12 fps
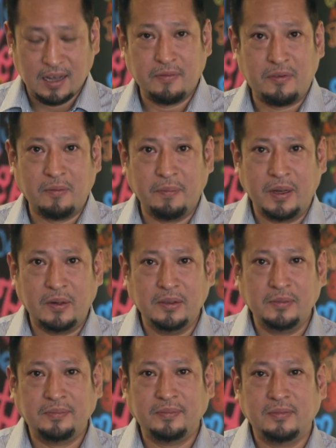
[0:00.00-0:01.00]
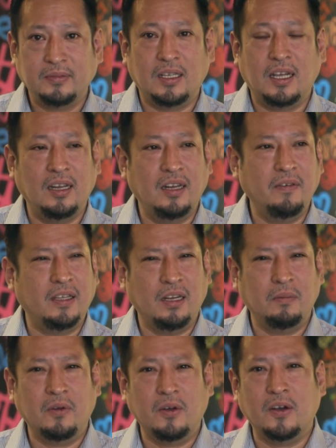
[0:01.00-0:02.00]
from Peru. I live here
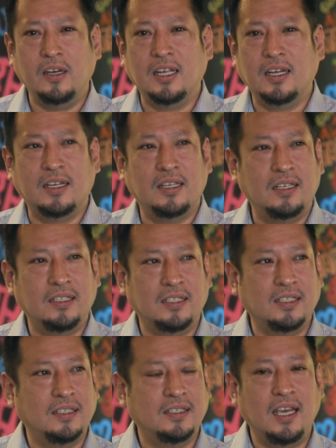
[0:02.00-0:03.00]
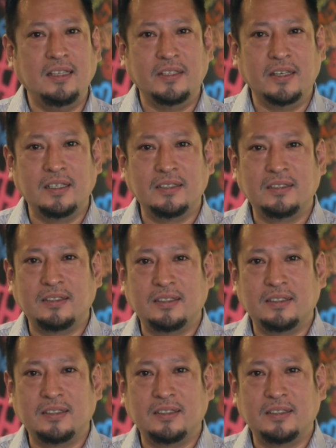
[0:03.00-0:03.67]
in Mongolia 8 years.